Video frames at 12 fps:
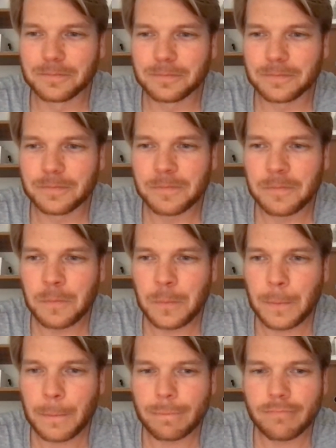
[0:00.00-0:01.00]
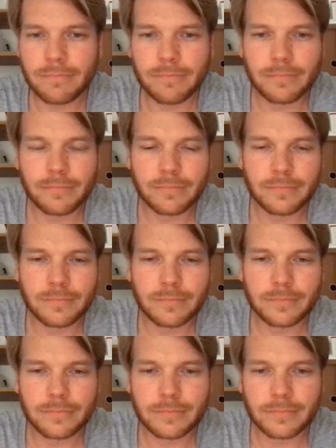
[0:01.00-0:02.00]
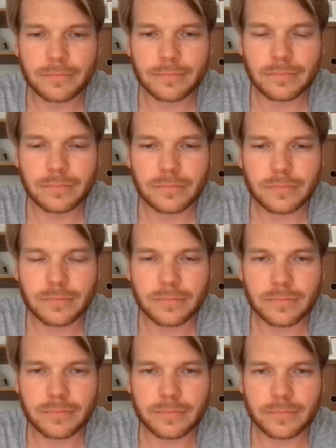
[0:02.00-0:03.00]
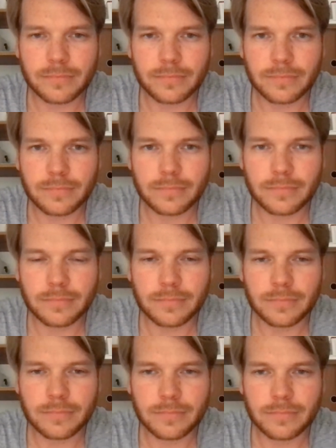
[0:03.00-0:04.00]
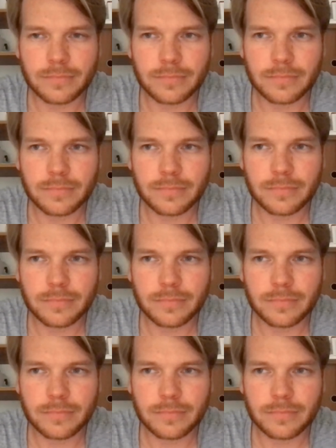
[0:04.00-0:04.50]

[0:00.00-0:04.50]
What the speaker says: This person isn't speaking.